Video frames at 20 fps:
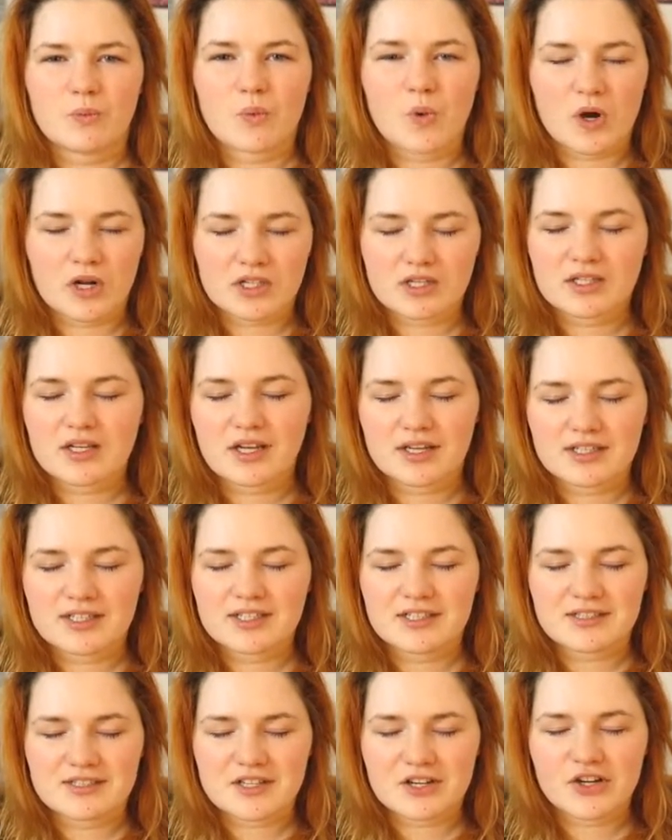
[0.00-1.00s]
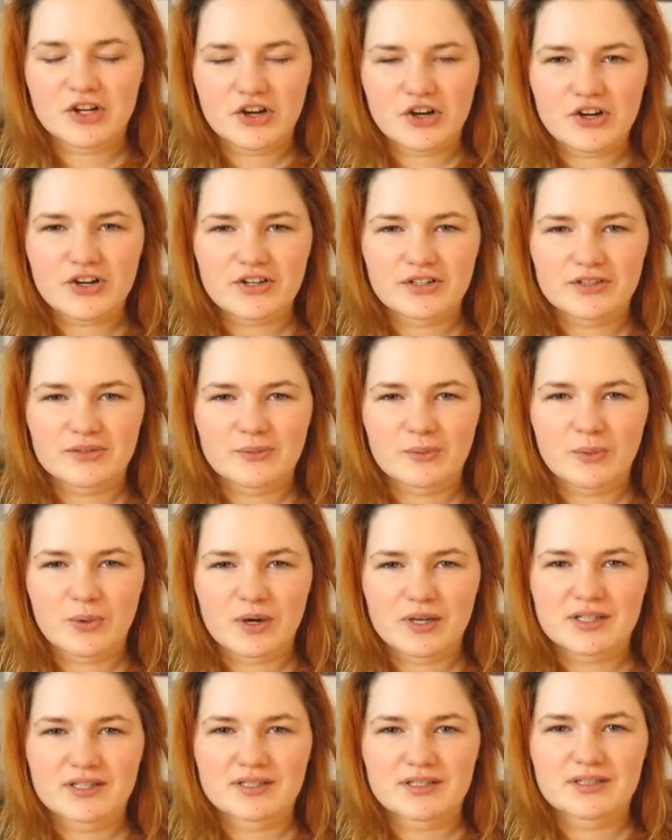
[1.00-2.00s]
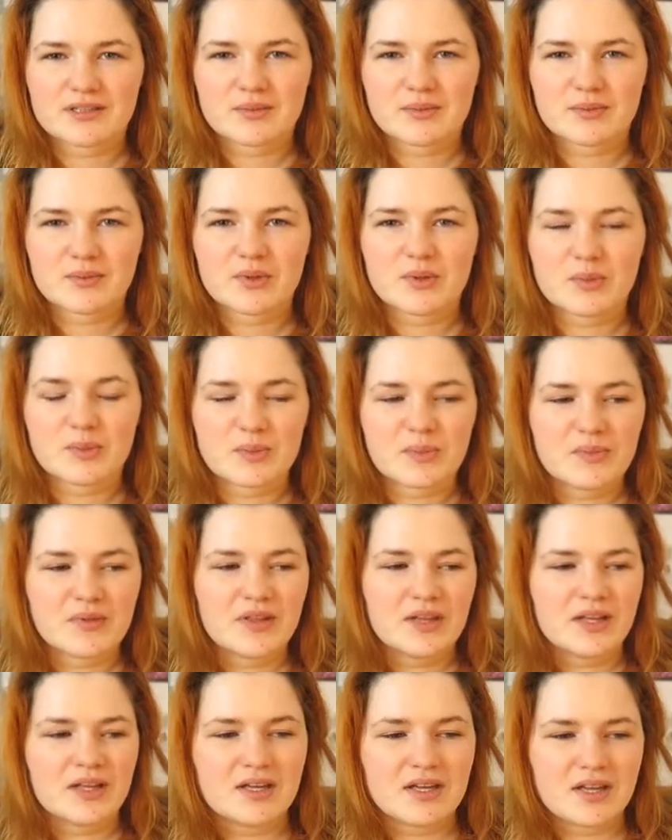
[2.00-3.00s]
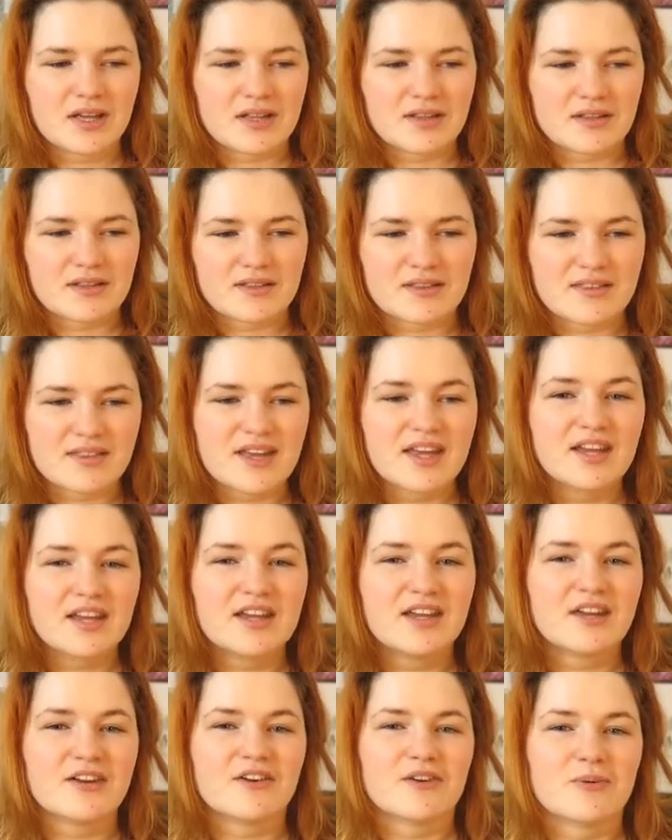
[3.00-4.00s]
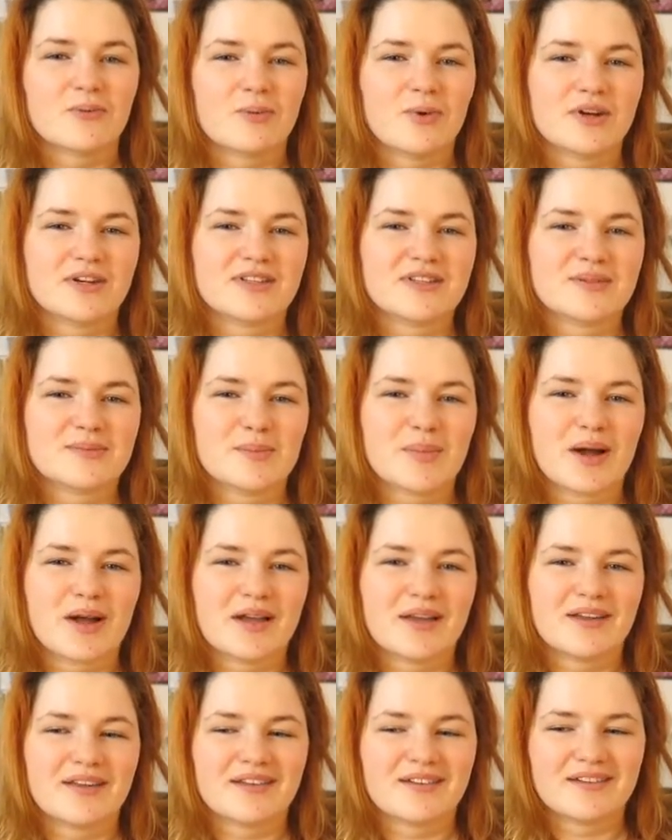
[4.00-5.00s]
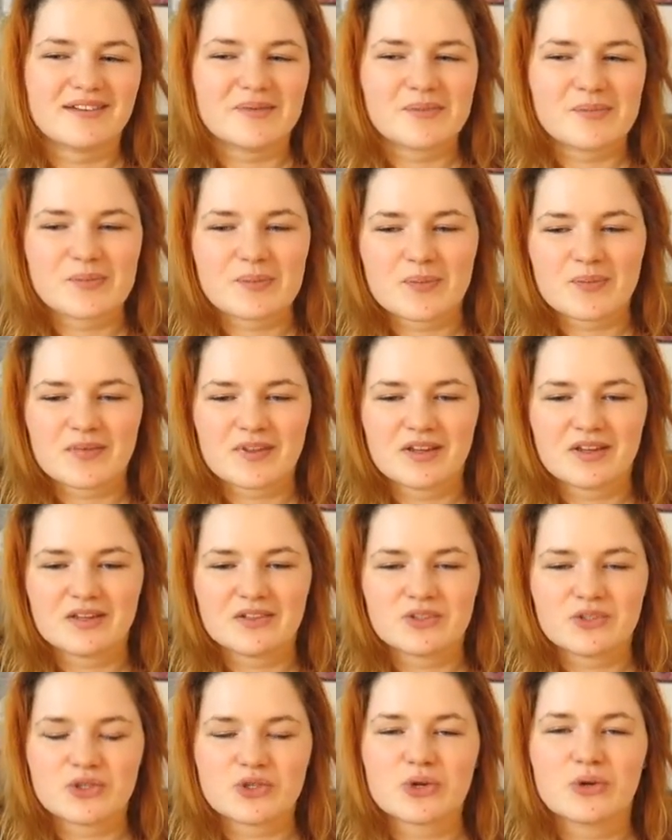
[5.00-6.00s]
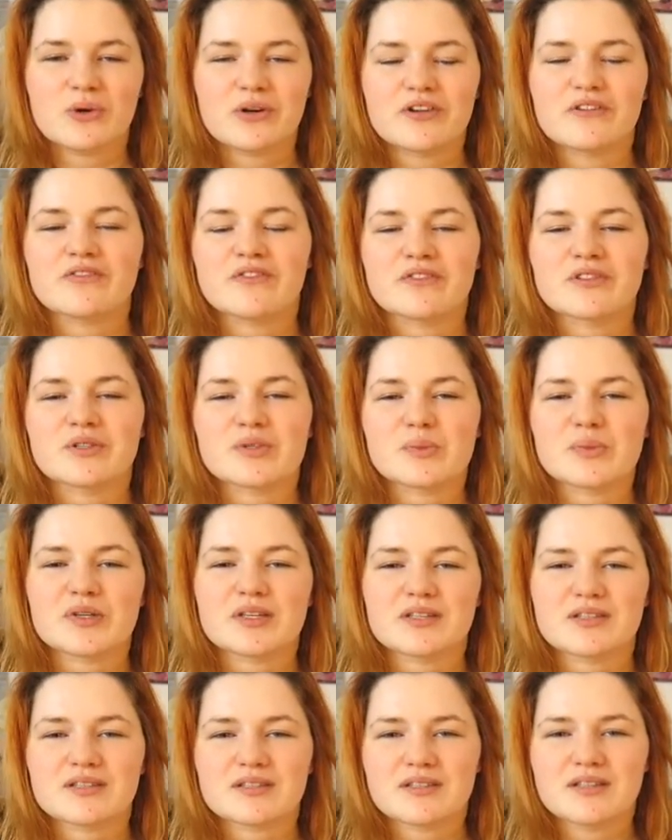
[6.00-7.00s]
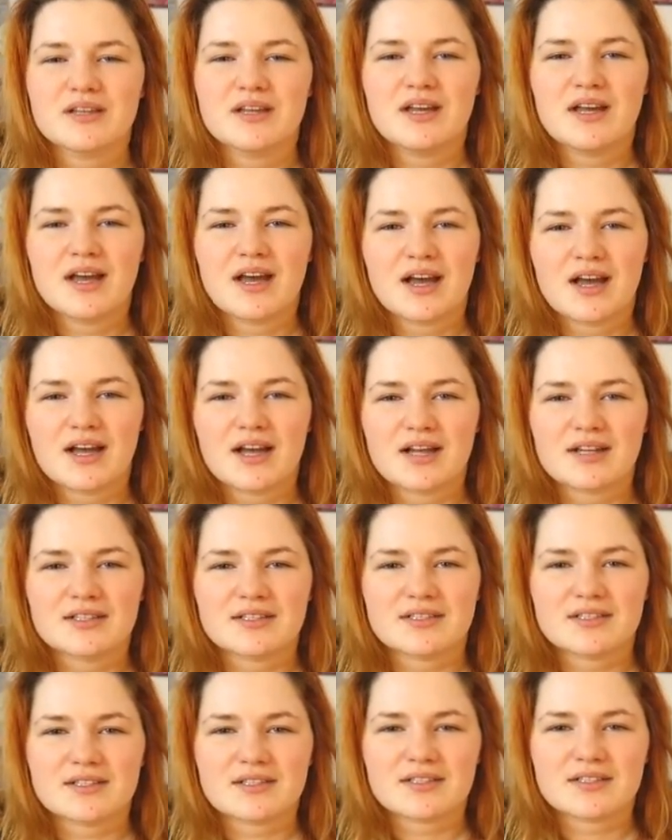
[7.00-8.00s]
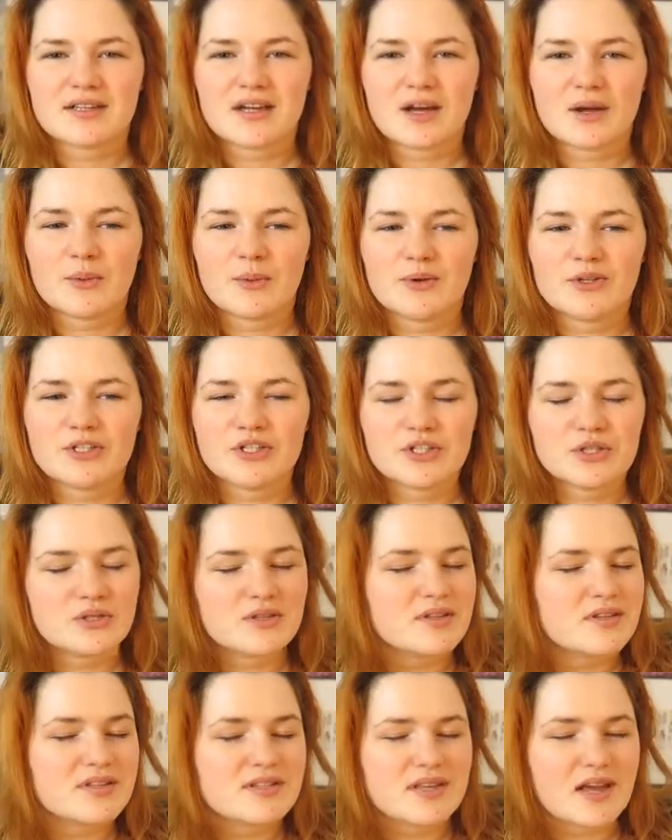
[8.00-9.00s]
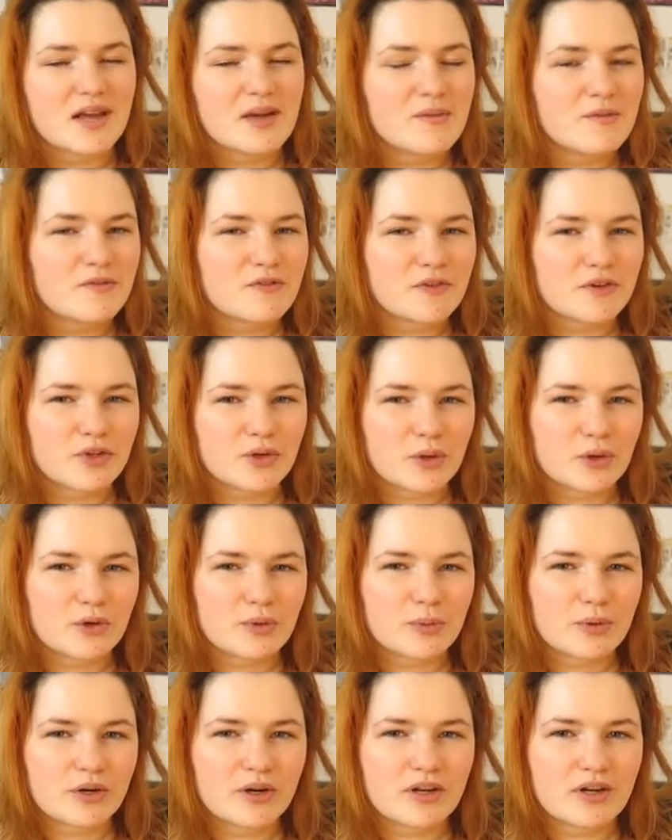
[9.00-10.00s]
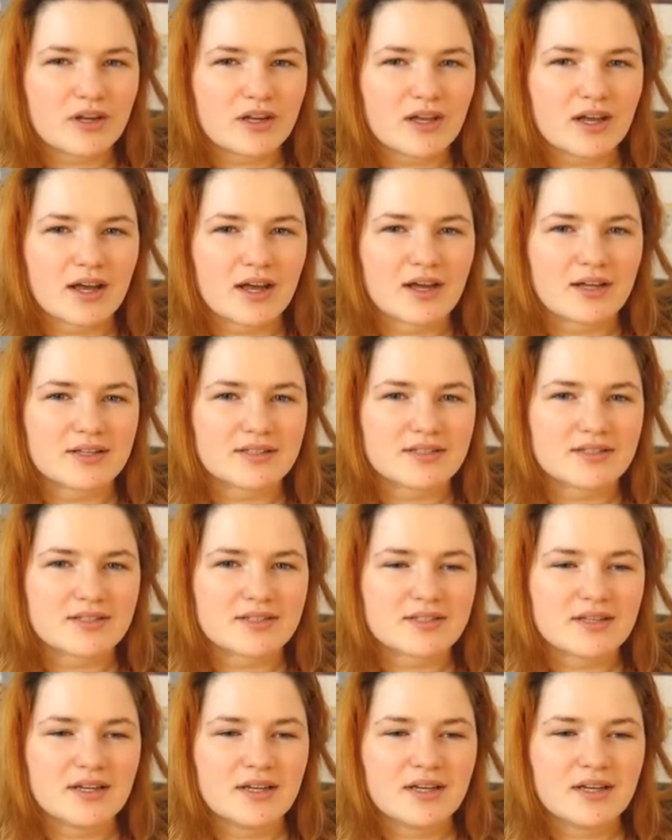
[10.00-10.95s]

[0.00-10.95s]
what I need to learn, what is the thing here, what is my story for this piece. And I wish you the same for your work, and